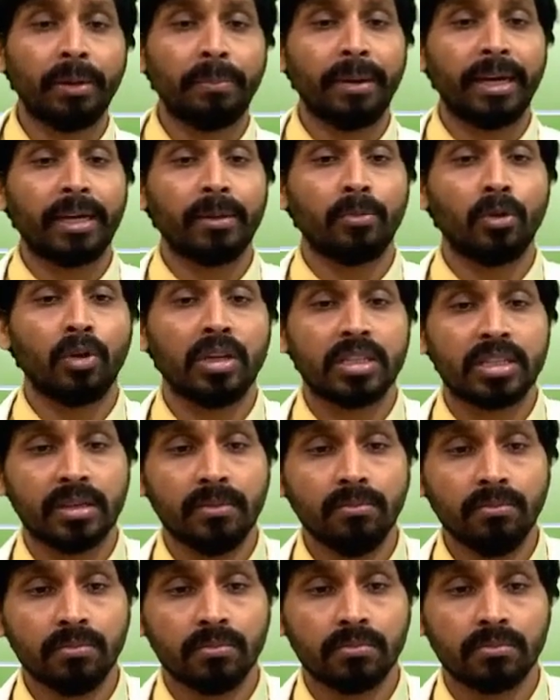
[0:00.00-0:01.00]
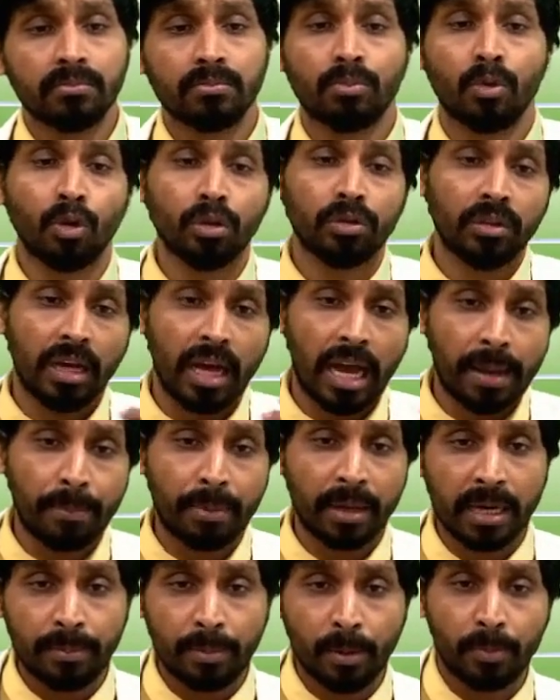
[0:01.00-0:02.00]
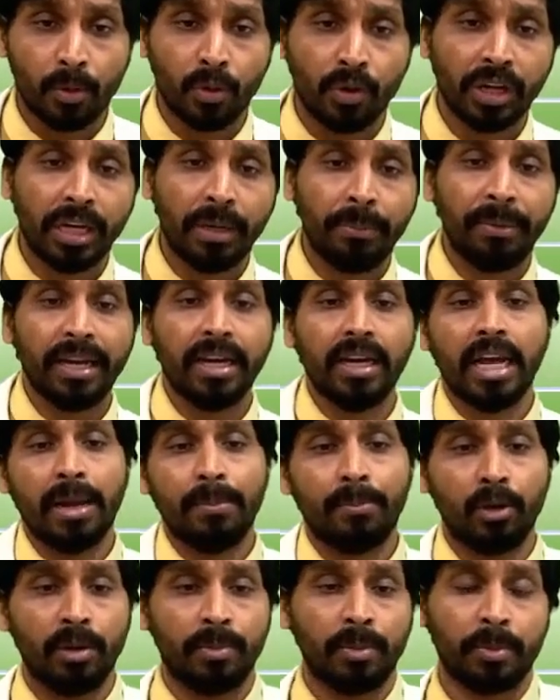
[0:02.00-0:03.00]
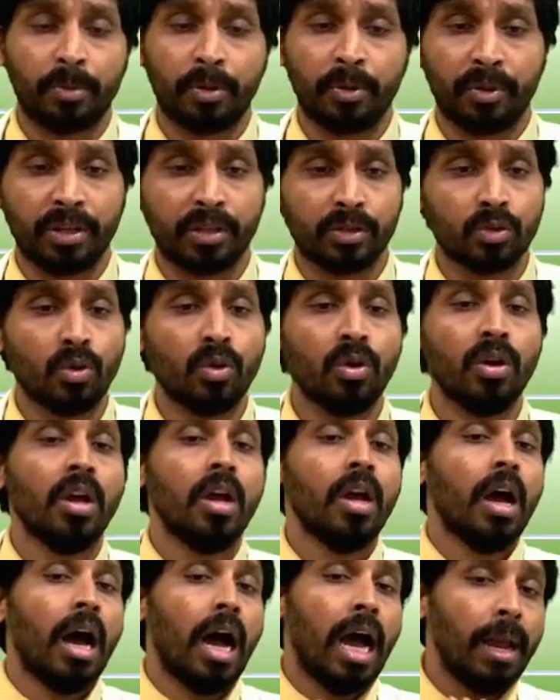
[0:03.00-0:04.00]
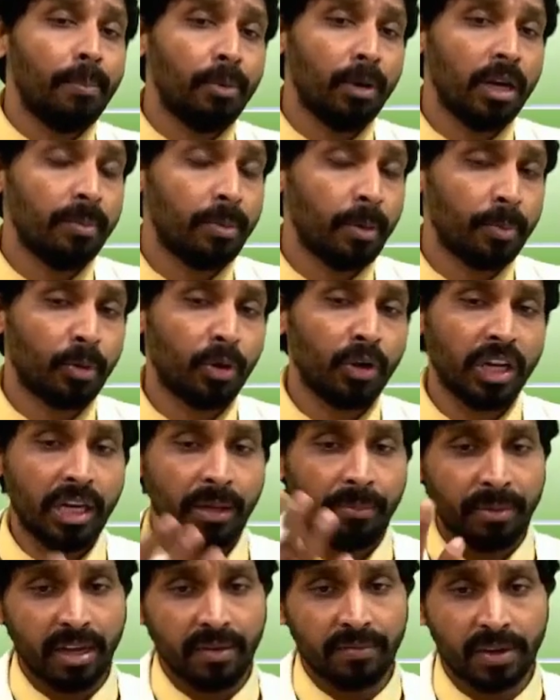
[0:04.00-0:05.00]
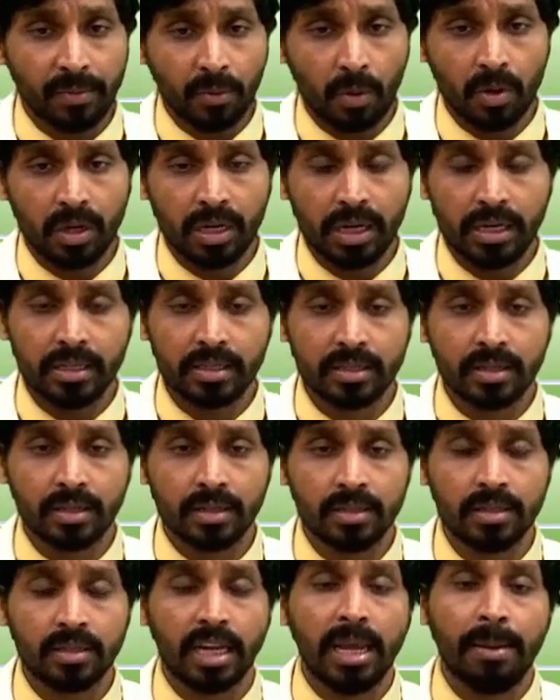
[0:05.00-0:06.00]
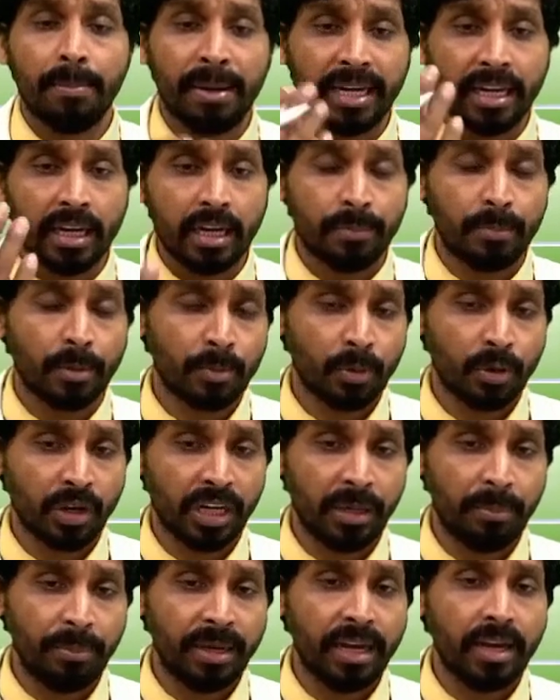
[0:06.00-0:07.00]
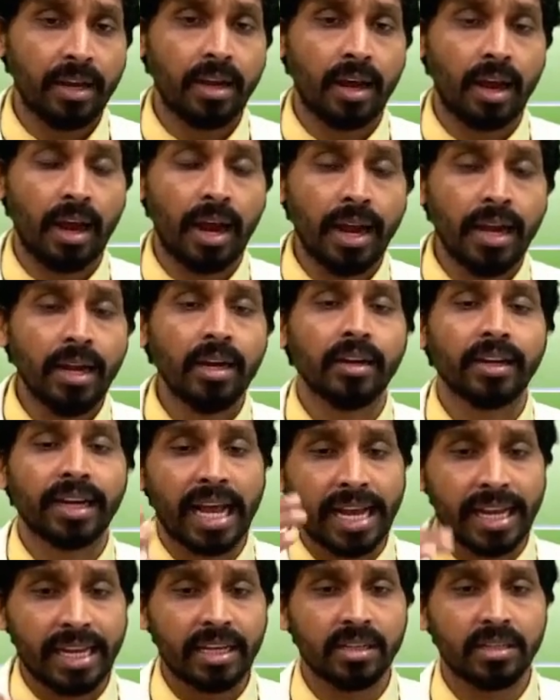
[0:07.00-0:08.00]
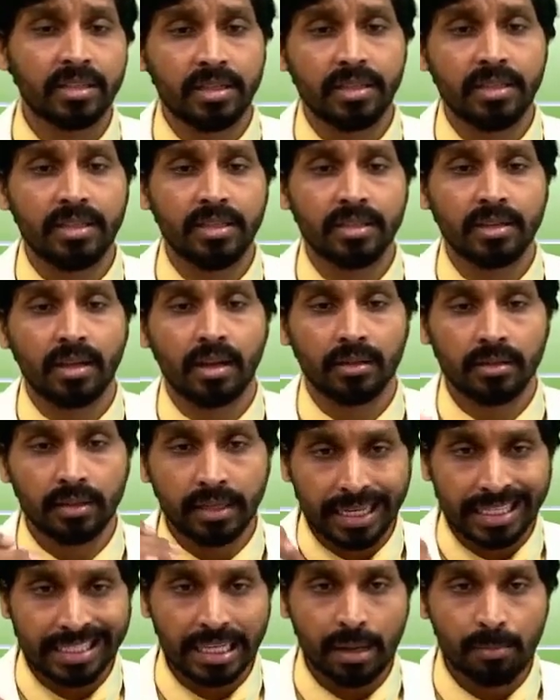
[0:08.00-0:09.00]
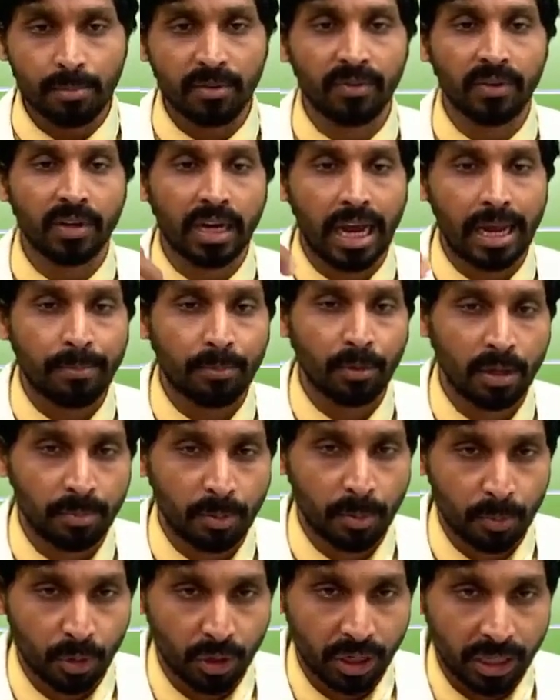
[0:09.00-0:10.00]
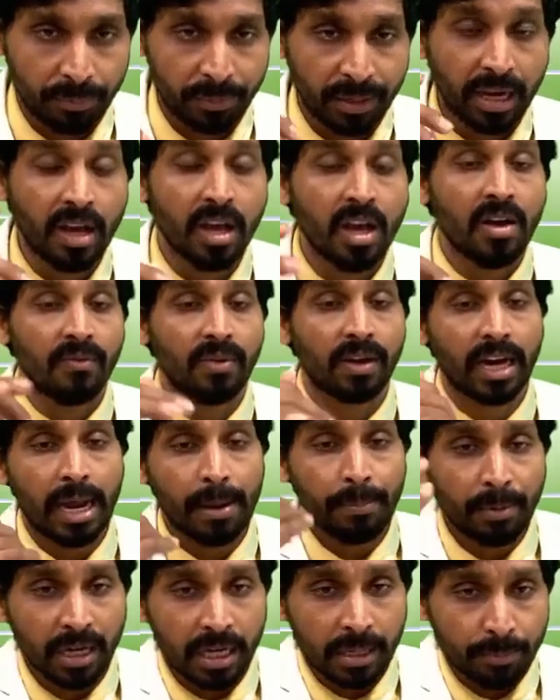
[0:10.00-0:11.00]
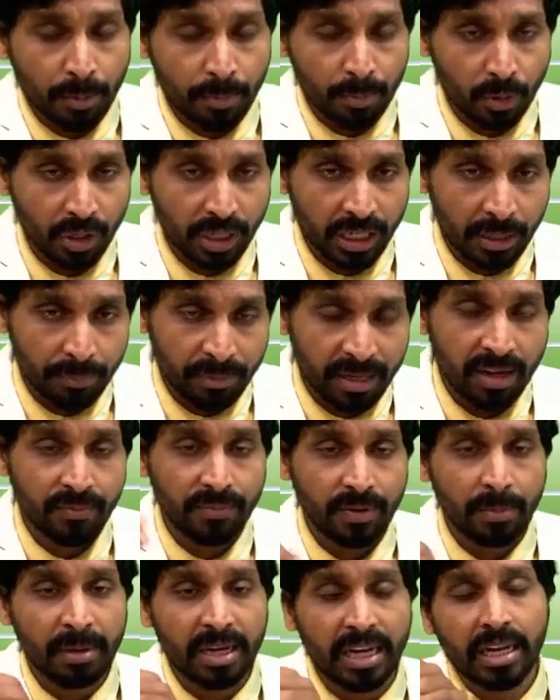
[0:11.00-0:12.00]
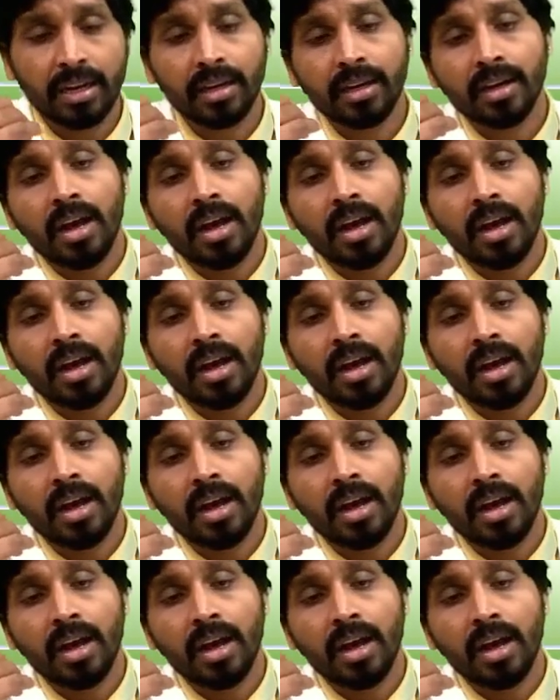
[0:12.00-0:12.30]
metabolism, both hyperlipoproteinemia and hypolipoproteinemia. So hypolipoproteinemia we have already discussed. A beta lipoproteinemia and Tangiers disease are the example for hypolipoproteinemia. For hyperlipoproteinemia, familiar